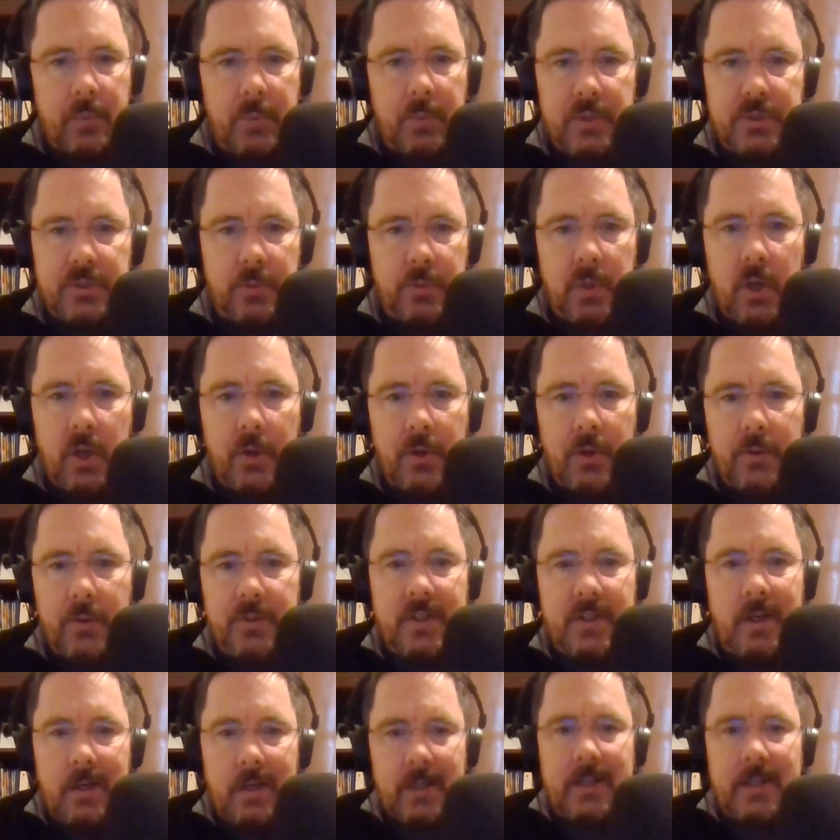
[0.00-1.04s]
which we all know
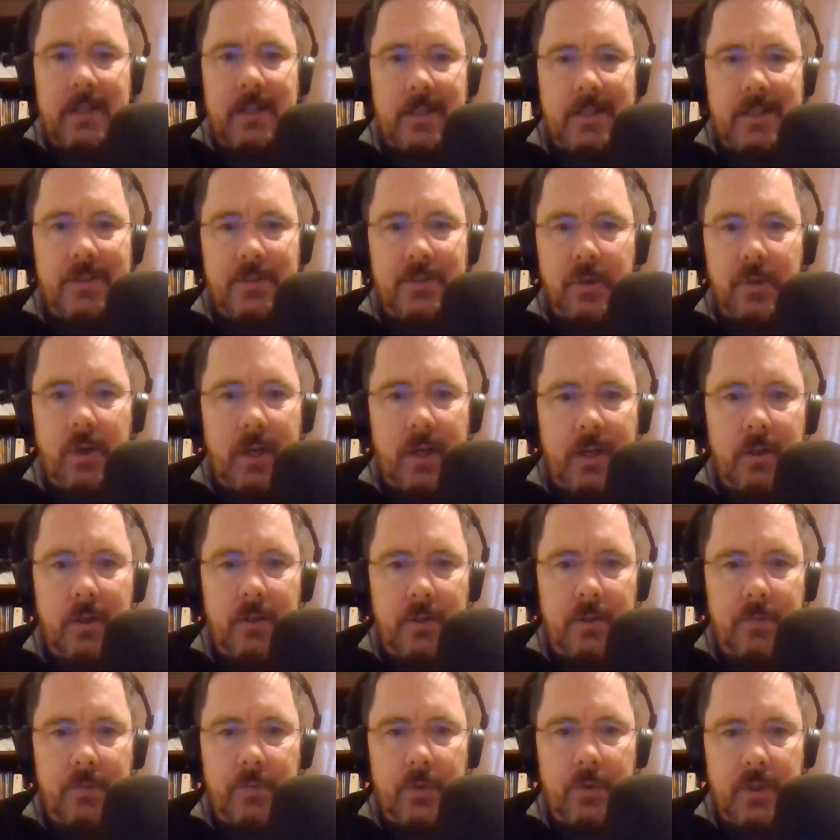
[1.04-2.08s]
is kind of like an Easter egg
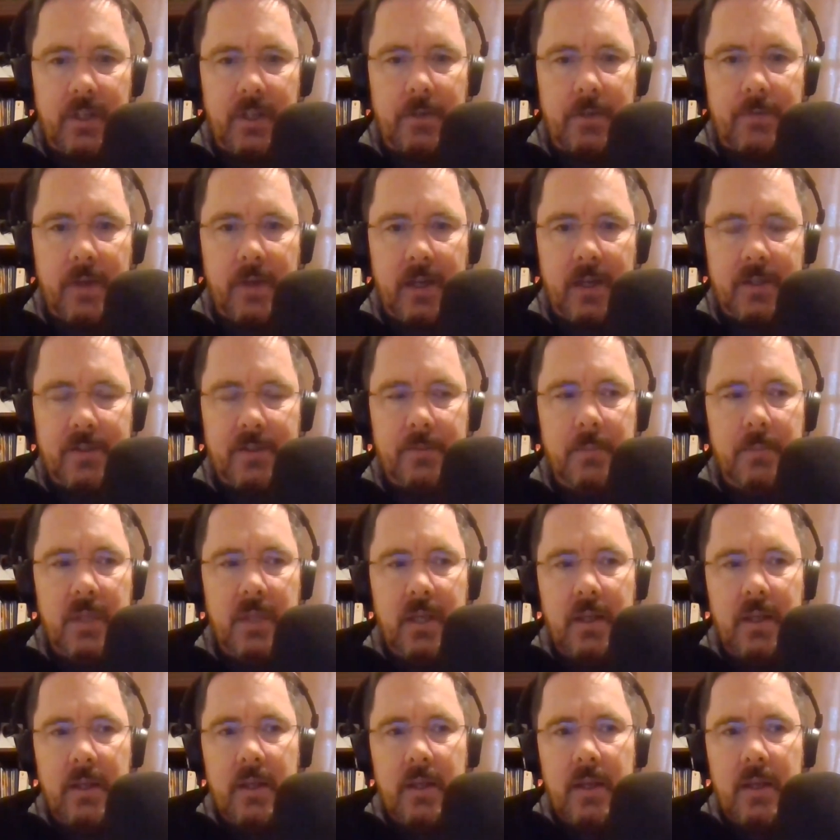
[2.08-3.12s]
hunt for defects.
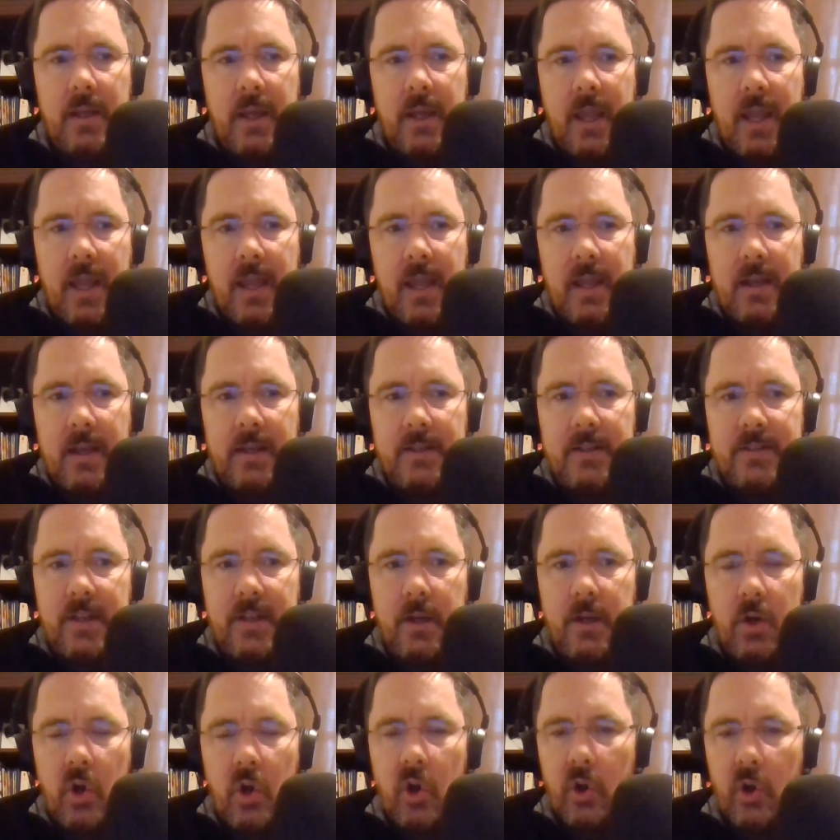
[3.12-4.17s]
And it
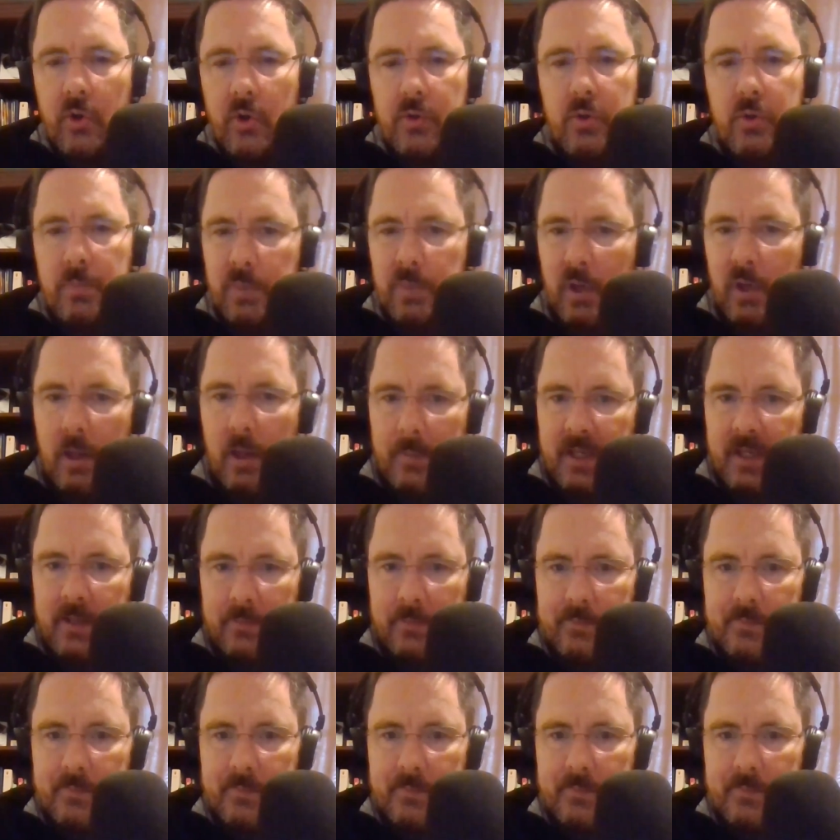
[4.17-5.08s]
said all new plumbing.